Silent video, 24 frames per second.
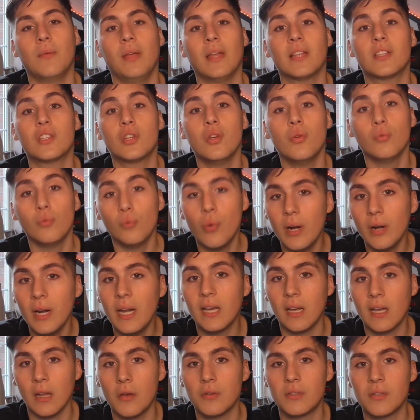We had 2
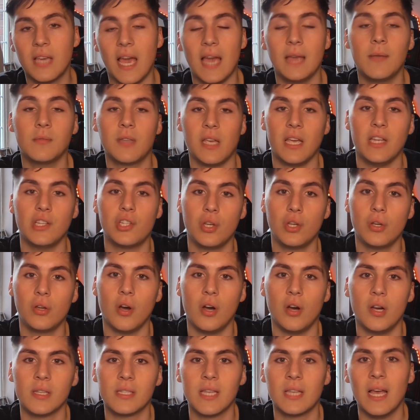really close games against you
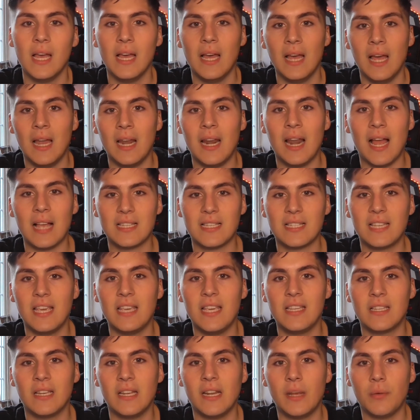guys last
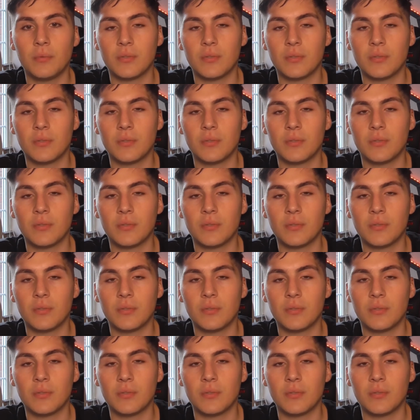season.